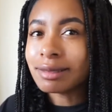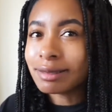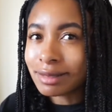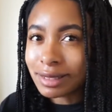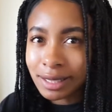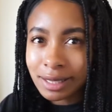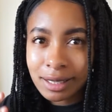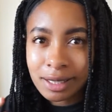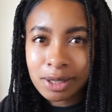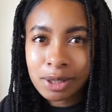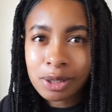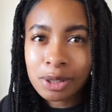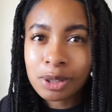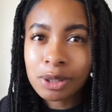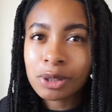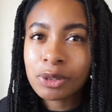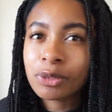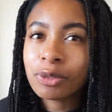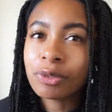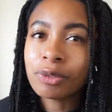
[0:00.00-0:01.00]

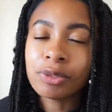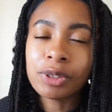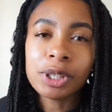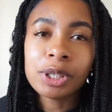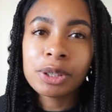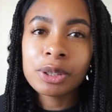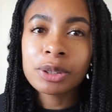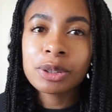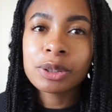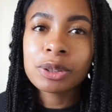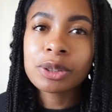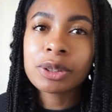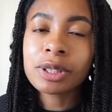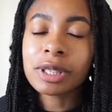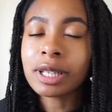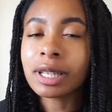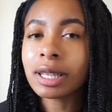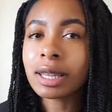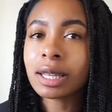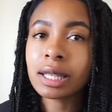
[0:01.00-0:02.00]
dental field or
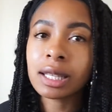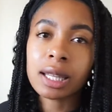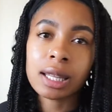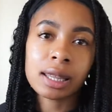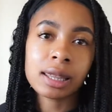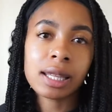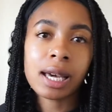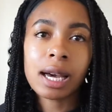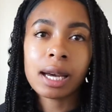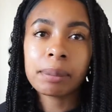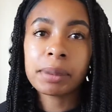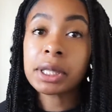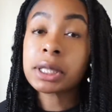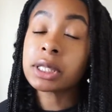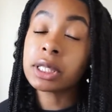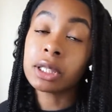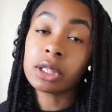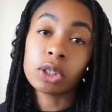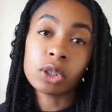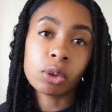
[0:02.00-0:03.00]
anything like that
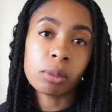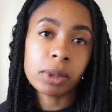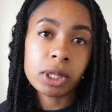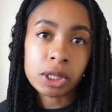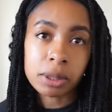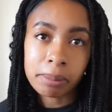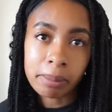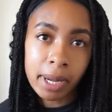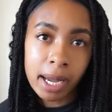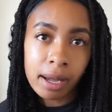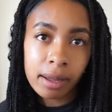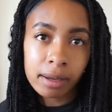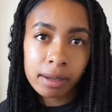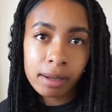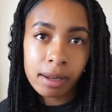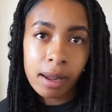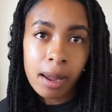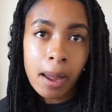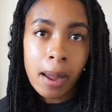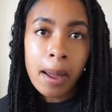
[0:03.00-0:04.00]
because they don't know much about
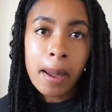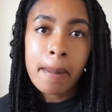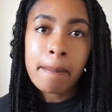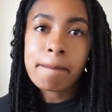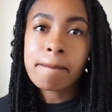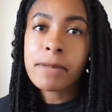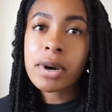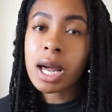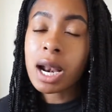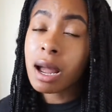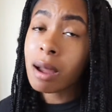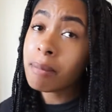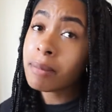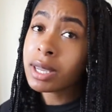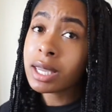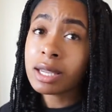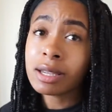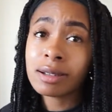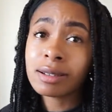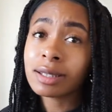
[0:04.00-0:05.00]
it. But I'm
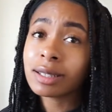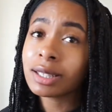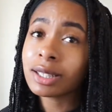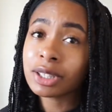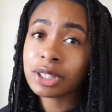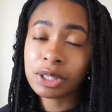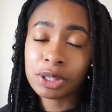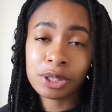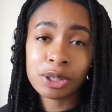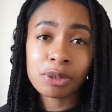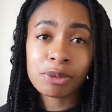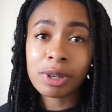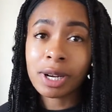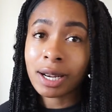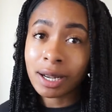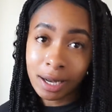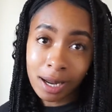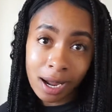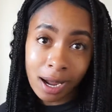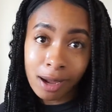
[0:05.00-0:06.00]
here to let you know
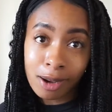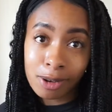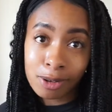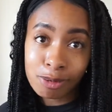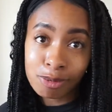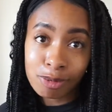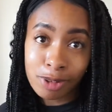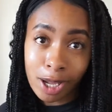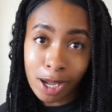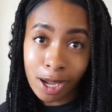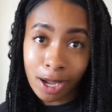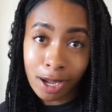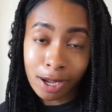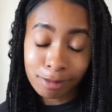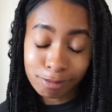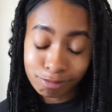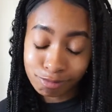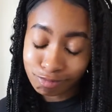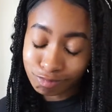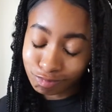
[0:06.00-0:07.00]
right now
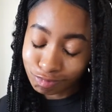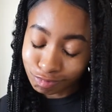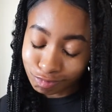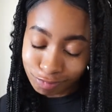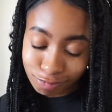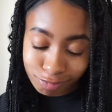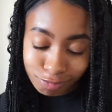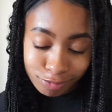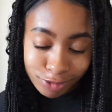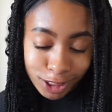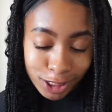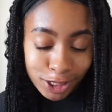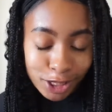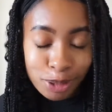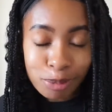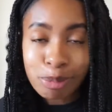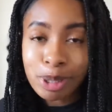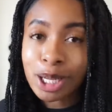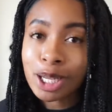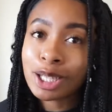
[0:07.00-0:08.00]
that
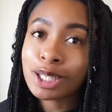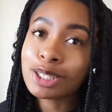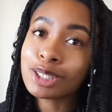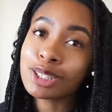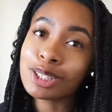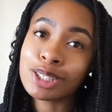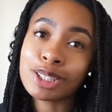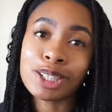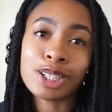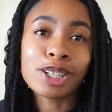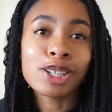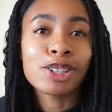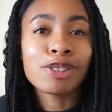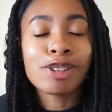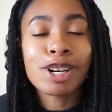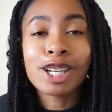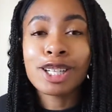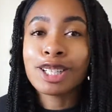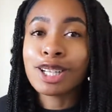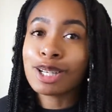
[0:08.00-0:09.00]
the pay is looking
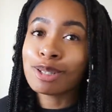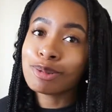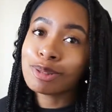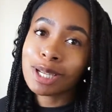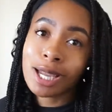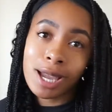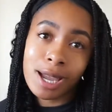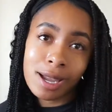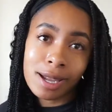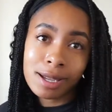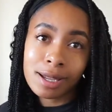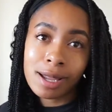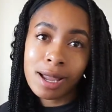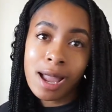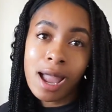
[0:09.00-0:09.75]
great, okay?